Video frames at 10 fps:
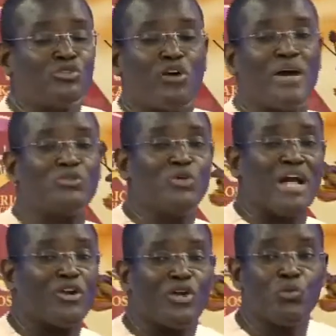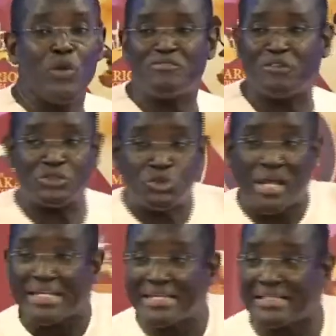of us who cannot wait for
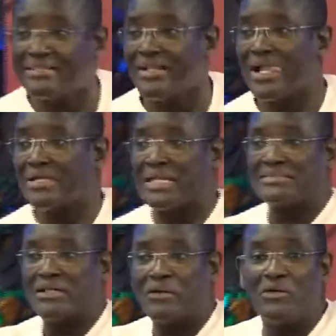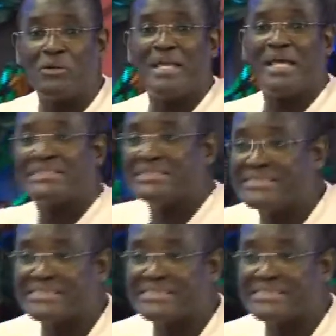training, there's going to be a teaching